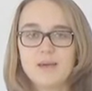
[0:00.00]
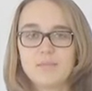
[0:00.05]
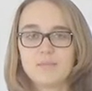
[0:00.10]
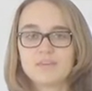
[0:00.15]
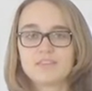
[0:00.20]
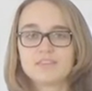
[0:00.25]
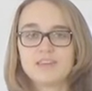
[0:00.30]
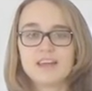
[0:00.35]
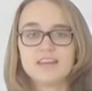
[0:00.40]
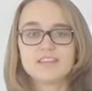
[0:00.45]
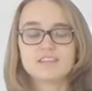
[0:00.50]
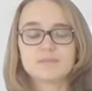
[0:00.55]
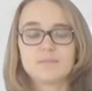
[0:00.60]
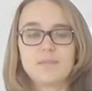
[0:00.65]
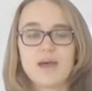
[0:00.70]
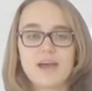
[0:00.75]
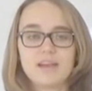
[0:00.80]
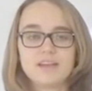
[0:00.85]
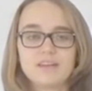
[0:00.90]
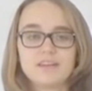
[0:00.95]
Besides
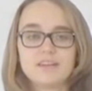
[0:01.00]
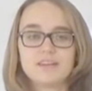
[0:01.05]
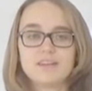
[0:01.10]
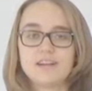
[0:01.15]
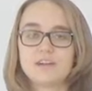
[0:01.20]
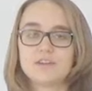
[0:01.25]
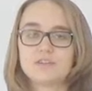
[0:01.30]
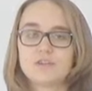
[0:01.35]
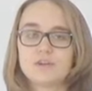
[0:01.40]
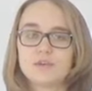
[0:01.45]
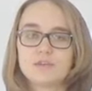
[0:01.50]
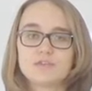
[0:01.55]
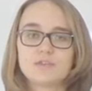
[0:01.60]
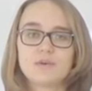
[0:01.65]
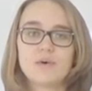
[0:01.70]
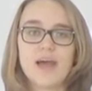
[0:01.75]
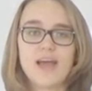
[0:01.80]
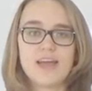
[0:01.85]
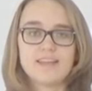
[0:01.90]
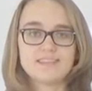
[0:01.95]
matter, there is
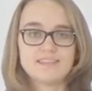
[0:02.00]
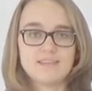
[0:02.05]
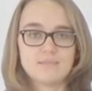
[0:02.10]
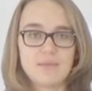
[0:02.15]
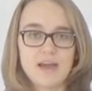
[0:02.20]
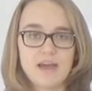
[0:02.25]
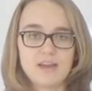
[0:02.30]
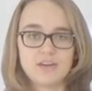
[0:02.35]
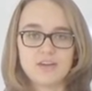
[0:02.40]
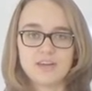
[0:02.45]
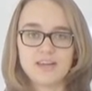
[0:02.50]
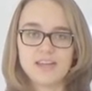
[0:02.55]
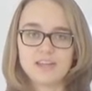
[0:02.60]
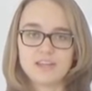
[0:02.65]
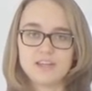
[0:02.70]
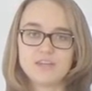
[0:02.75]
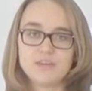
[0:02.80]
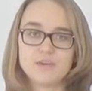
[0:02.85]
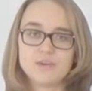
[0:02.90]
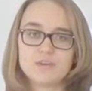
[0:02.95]
also antimatter in
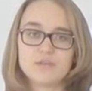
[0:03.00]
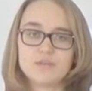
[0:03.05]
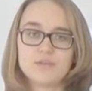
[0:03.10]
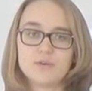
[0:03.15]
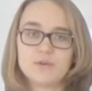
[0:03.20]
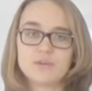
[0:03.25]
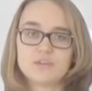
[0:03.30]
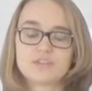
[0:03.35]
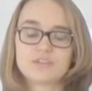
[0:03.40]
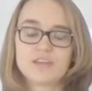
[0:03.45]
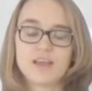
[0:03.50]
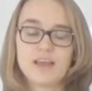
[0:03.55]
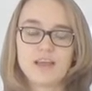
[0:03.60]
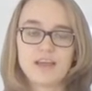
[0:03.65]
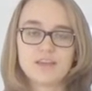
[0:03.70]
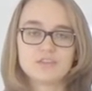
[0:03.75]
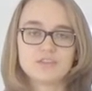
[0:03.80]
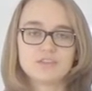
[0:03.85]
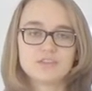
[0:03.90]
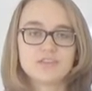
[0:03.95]
the universe,
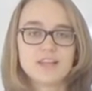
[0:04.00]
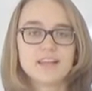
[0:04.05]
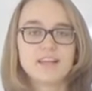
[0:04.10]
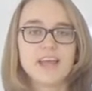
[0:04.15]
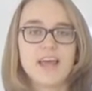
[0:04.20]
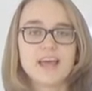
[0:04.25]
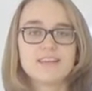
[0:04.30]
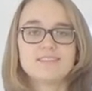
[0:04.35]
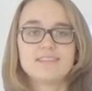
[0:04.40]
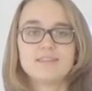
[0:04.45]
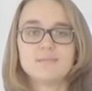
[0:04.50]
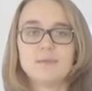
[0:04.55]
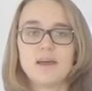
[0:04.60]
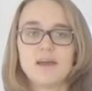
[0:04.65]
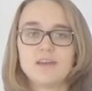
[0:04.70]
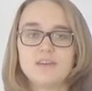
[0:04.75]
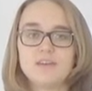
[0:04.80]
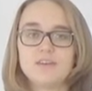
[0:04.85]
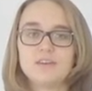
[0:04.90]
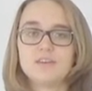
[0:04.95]
and just like
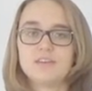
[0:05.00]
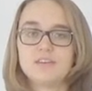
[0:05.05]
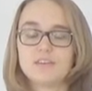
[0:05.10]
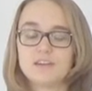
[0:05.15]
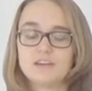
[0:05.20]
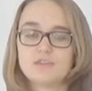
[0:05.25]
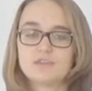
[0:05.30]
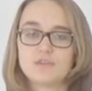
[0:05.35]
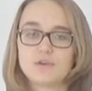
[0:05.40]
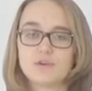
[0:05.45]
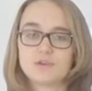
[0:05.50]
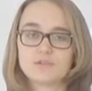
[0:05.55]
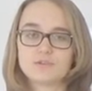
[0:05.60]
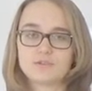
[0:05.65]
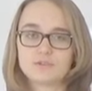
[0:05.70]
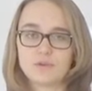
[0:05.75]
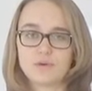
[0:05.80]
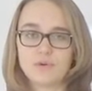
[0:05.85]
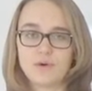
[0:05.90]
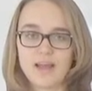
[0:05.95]
antimatter, there is
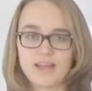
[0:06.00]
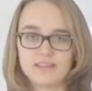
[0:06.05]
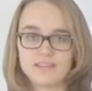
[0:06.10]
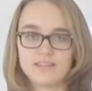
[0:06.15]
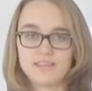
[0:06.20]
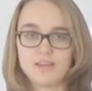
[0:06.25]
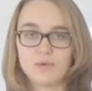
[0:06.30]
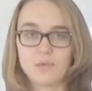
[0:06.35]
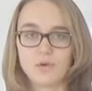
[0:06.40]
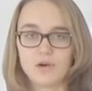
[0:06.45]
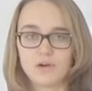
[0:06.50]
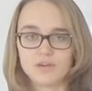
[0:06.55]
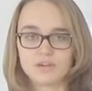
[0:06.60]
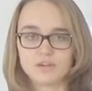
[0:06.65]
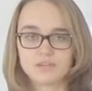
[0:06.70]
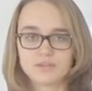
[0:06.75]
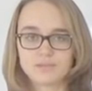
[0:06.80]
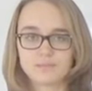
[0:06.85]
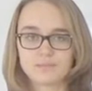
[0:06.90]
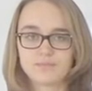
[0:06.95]
also
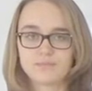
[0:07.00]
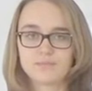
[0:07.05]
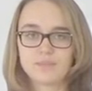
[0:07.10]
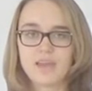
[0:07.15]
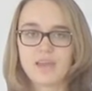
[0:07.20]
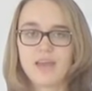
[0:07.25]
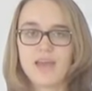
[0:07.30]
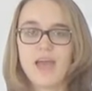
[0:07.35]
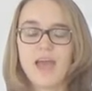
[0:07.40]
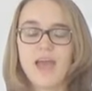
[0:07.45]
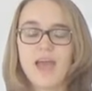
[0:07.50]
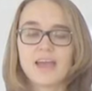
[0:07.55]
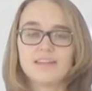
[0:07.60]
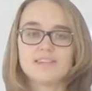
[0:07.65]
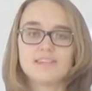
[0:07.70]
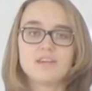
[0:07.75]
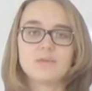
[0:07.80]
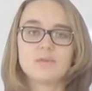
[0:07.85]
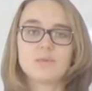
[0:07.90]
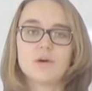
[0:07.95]
antiquarks.
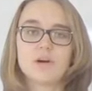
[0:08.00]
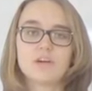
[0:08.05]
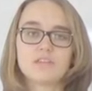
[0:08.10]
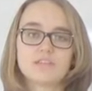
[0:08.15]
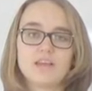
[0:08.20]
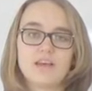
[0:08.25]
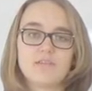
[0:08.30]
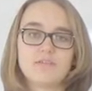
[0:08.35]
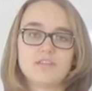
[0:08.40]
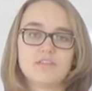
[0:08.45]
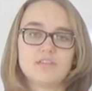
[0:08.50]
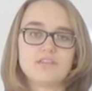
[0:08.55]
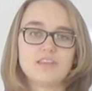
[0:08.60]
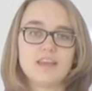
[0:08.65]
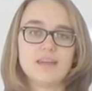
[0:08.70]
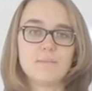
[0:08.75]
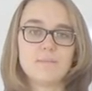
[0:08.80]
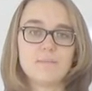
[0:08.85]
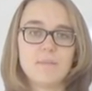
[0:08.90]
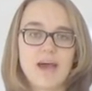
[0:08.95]
Antiquarks have the
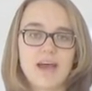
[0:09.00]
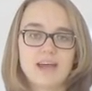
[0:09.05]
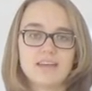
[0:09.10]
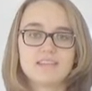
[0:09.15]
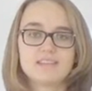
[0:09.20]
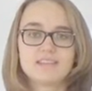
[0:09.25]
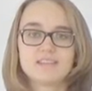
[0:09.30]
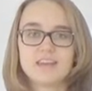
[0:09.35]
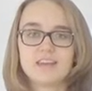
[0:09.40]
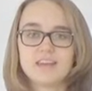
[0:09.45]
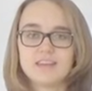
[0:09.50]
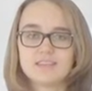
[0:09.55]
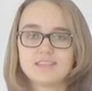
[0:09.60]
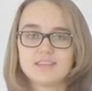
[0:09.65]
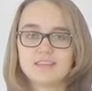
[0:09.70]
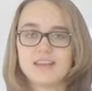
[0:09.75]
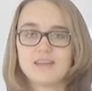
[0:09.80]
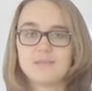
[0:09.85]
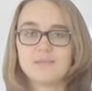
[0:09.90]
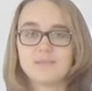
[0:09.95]
same mass,
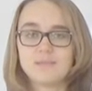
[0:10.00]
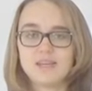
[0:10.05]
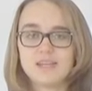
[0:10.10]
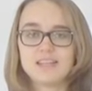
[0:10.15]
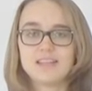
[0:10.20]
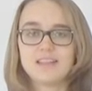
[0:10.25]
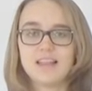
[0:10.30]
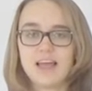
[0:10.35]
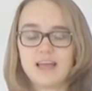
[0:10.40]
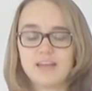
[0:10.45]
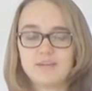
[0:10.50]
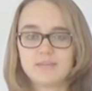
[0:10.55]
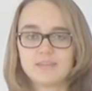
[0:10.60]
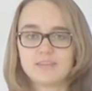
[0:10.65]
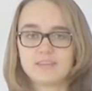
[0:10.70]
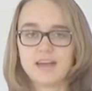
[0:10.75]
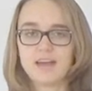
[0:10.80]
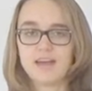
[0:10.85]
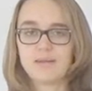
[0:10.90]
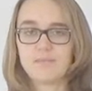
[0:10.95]
same mean
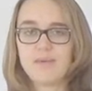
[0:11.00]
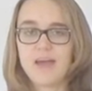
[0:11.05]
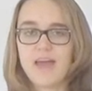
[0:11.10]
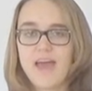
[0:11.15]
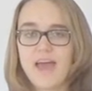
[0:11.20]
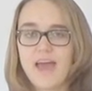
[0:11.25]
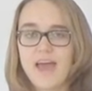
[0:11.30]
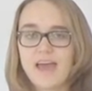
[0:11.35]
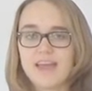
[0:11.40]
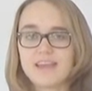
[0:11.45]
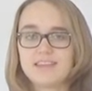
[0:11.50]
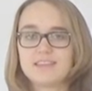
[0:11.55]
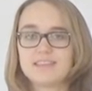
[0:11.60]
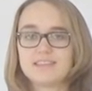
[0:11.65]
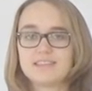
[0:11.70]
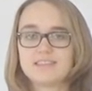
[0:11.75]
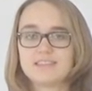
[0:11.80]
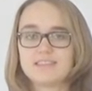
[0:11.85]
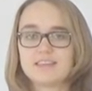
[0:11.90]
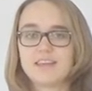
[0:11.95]
lifetime, and
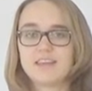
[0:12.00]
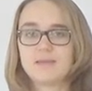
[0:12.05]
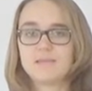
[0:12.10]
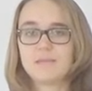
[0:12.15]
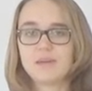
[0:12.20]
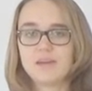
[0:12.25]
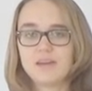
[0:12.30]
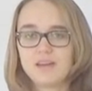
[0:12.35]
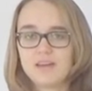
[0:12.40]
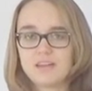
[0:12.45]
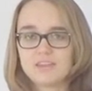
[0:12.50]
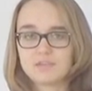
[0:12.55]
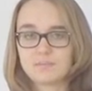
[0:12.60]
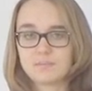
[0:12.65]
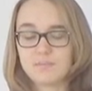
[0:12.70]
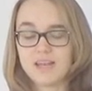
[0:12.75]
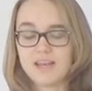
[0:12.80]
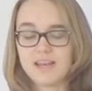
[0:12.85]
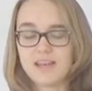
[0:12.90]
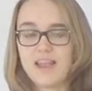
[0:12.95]
the same
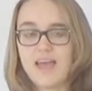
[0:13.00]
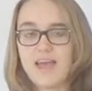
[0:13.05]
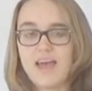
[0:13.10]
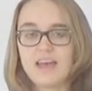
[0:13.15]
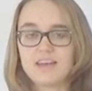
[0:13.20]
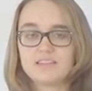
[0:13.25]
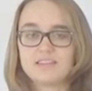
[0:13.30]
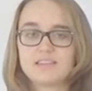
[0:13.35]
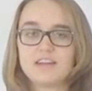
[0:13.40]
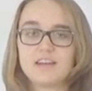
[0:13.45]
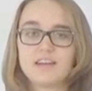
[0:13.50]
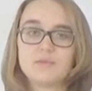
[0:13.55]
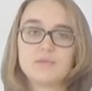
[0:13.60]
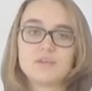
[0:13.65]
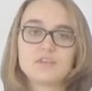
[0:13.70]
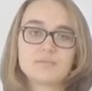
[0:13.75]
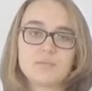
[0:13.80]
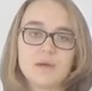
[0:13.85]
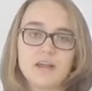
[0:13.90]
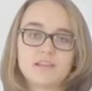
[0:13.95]
spin as their
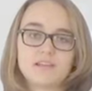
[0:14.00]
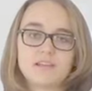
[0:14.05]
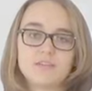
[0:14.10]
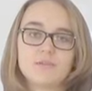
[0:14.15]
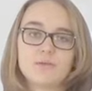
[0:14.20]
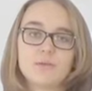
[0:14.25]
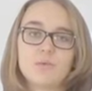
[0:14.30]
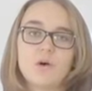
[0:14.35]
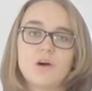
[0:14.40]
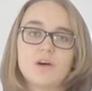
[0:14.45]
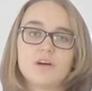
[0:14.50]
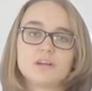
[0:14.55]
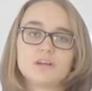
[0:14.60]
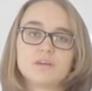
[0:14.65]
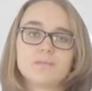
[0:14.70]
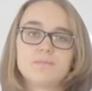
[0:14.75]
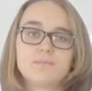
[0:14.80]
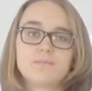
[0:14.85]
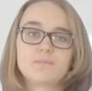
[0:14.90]
respective quark,